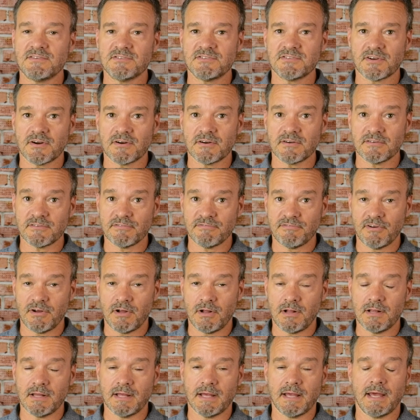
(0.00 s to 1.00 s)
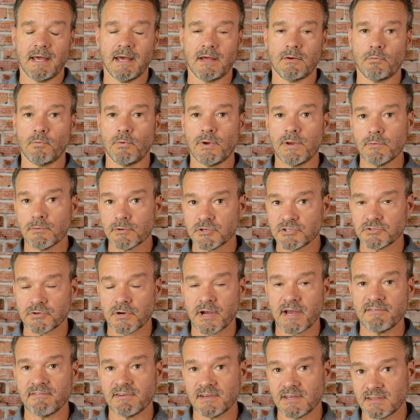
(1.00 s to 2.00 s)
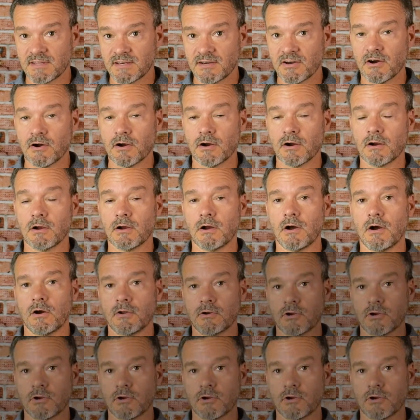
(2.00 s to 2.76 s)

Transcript: started to fall, and we were driving in the car on